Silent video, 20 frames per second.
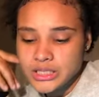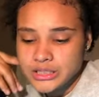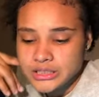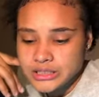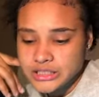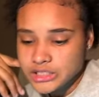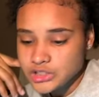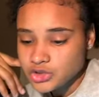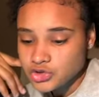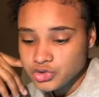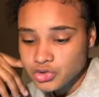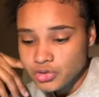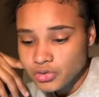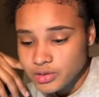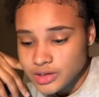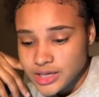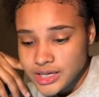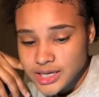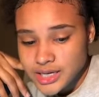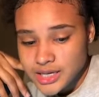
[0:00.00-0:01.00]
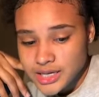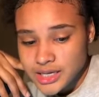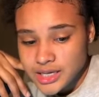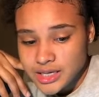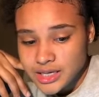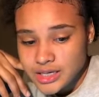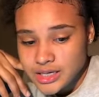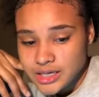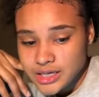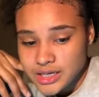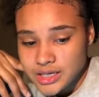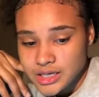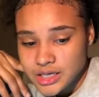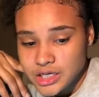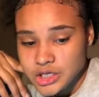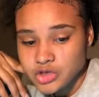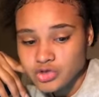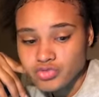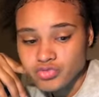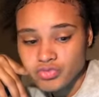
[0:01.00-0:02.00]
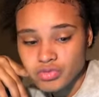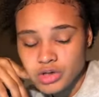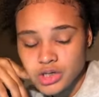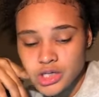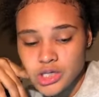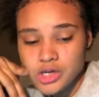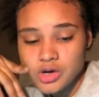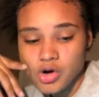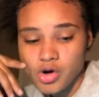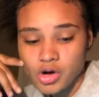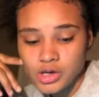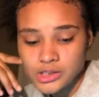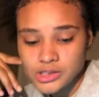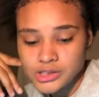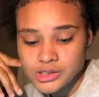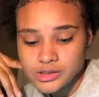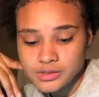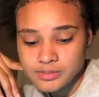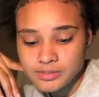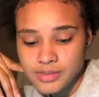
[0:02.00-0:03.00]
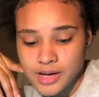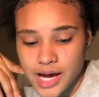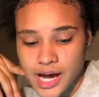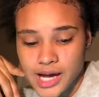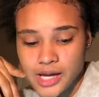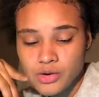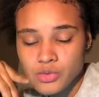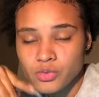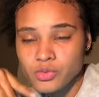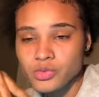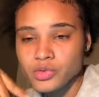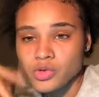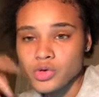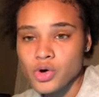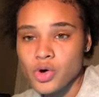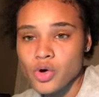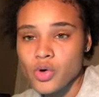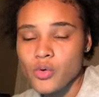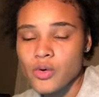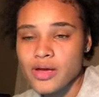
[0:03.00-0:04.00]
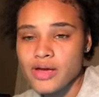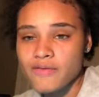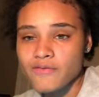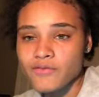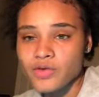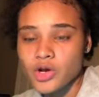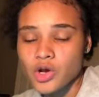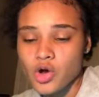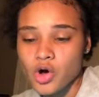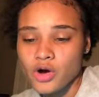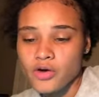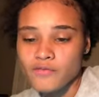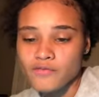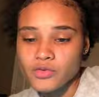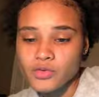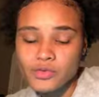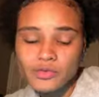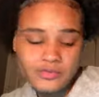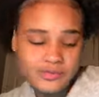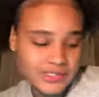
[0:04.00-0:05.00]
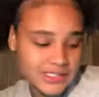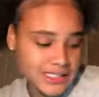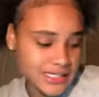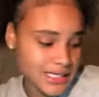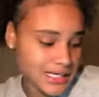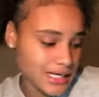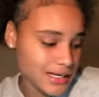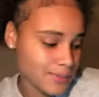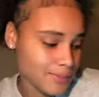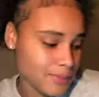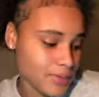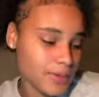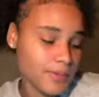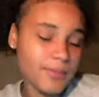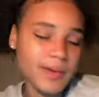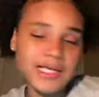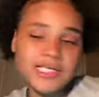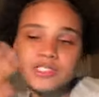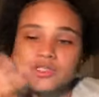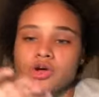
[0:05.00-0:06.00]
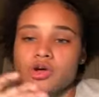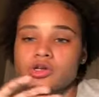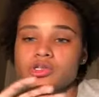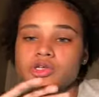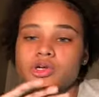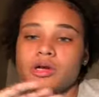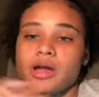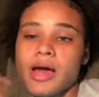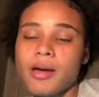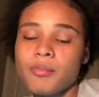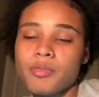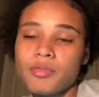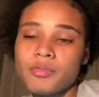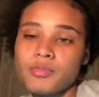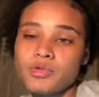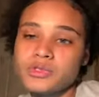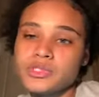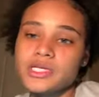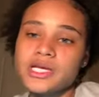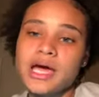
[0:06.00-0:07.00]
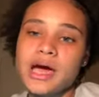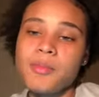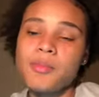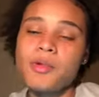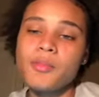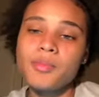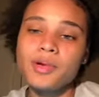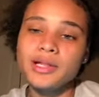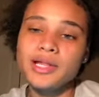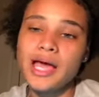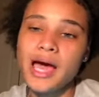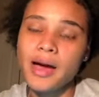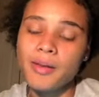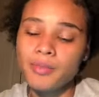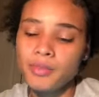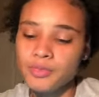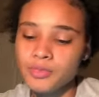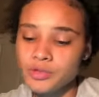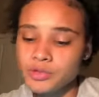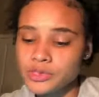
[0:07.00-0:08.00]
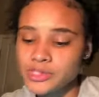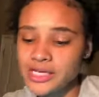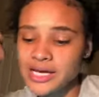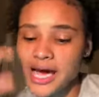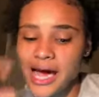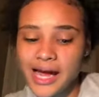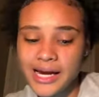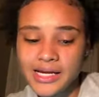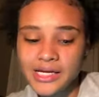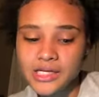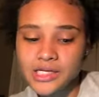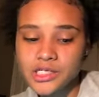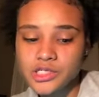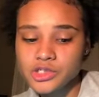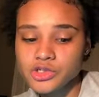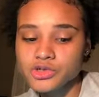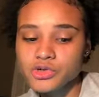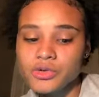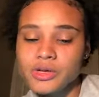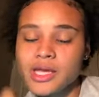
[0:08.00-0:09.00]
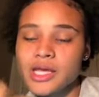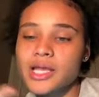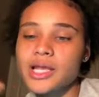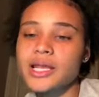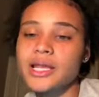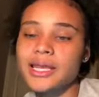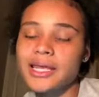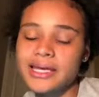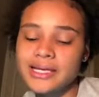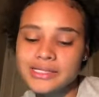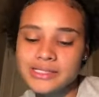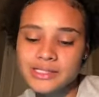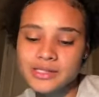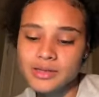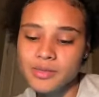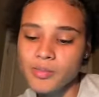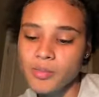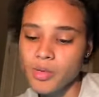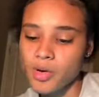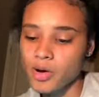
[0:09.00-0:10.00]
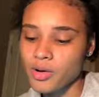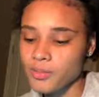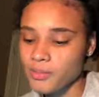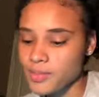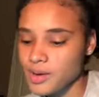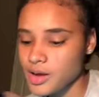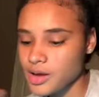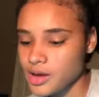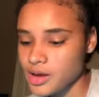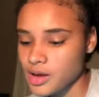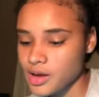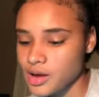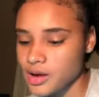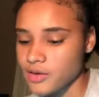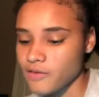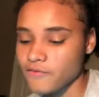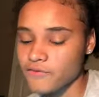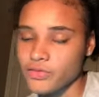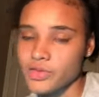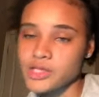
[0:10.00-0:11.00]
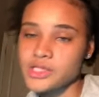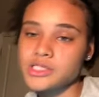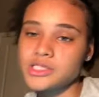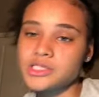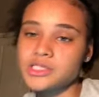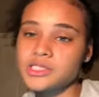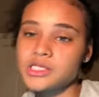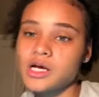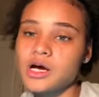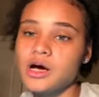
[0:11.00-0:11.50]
DistroKid is really awesome. I don't know if a lot of you have seen it, but my songs are on Apple Music. I'm gonna put the Apple Music and the DistroKid link to the bottom of this